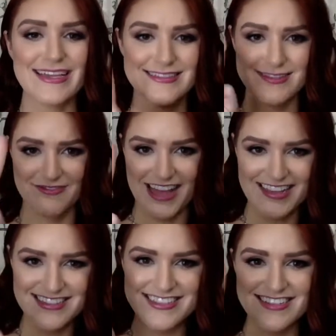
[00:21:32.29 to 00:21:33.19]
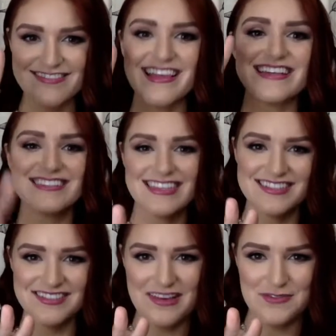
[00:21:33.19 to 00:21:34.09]
It defends, delays, and
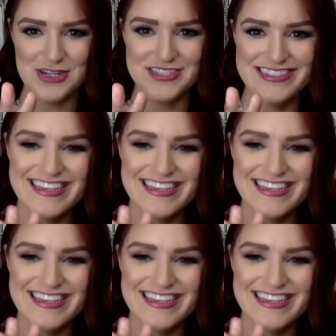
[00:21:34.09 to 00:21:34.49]
delivers.